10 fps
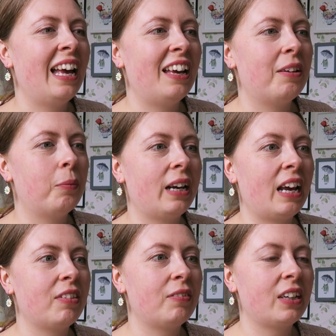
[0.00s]
when I
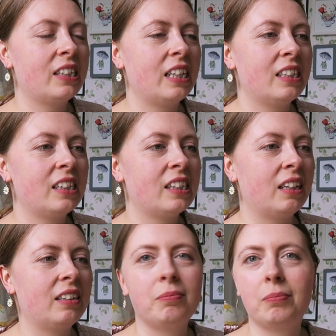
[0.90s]
have the vaccines,
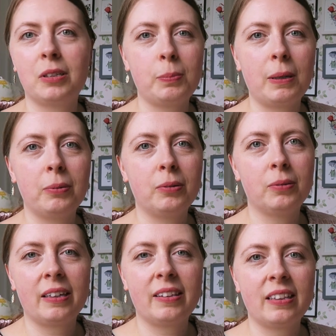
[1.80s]
and most
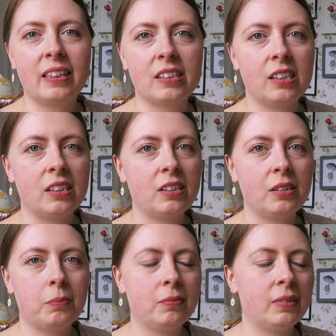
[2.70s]
people, I think that's the
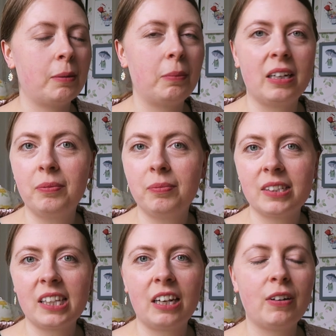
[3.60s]
similar
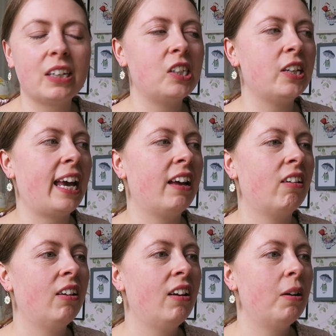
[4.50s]
side effects you get.